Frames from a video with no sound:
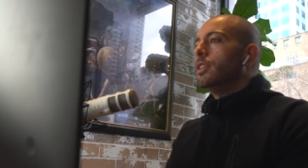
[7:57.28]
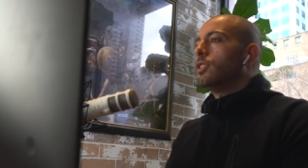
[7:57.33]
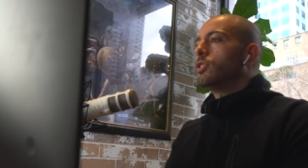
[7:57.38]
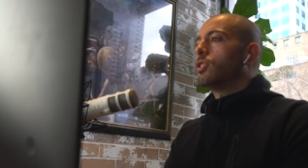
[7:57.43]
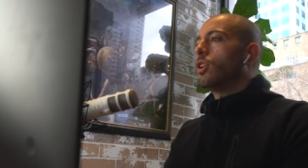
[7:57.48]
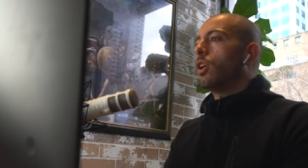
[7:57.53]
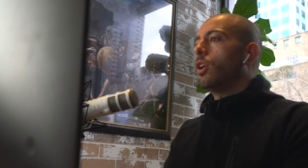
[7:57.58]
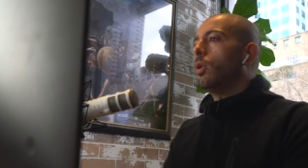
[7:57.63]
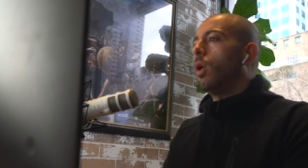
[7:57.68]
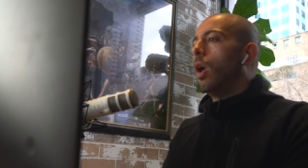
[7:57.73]

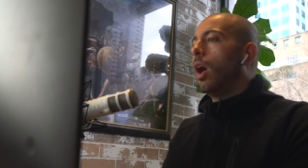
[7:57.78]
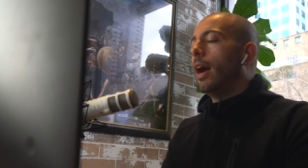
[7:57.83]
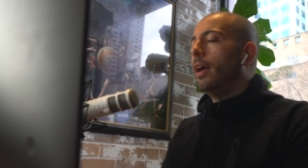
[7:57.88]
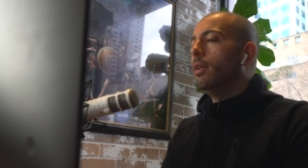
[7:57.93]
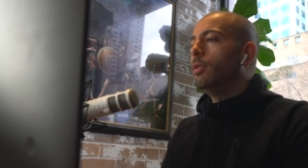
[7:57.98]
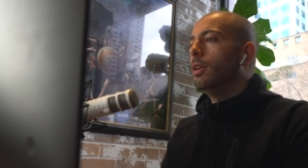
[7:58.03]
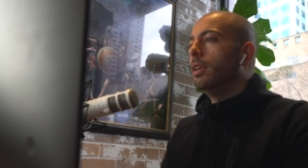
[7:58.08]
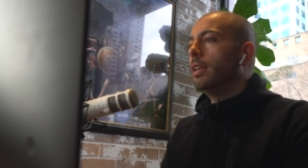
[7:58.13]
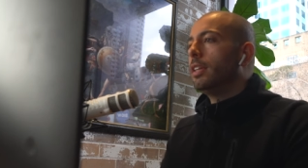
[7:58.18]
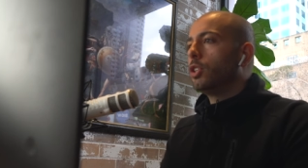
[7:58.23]
So I
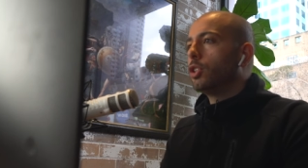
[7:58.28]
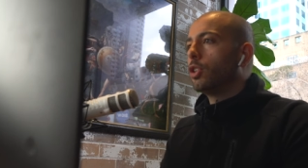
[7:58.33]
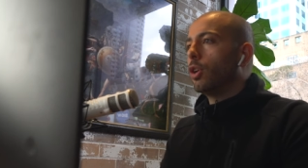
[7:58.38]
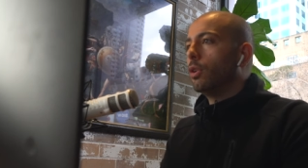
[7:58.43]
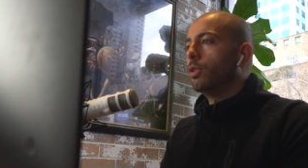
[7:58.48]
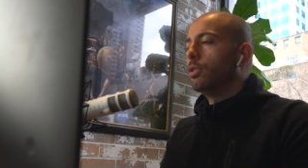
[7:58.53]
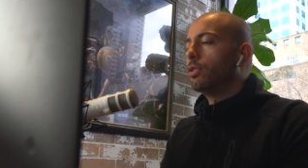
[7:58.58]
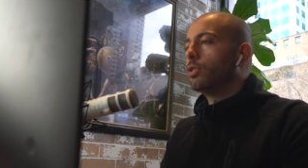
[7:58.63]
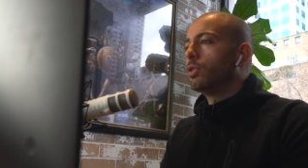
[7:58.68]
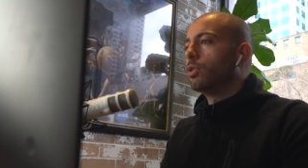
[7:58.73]
really
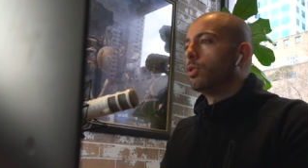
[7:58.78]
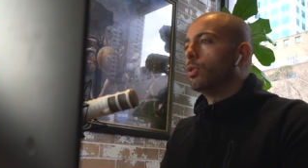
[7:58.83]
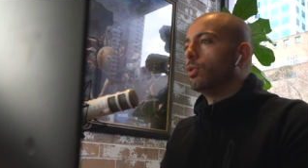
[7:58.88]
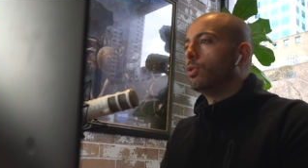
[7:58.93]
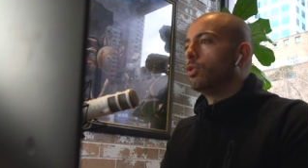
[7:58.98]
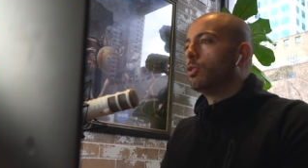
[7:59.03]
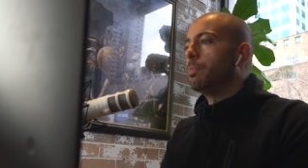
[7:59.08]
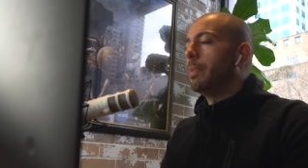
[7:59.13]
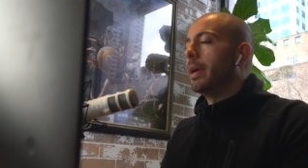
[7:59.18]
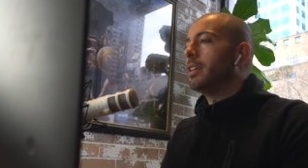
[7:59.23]
chose
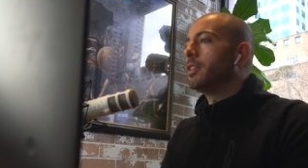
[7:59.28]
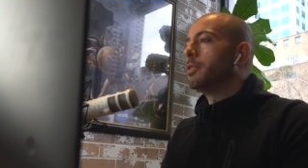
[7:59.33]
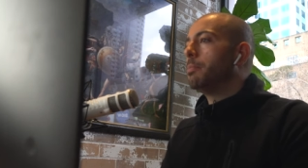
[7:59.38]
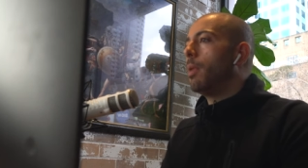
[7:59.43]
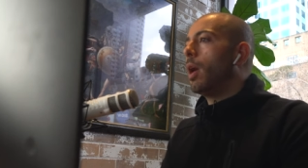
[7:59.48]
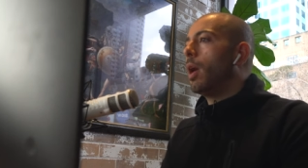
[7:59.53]
to spend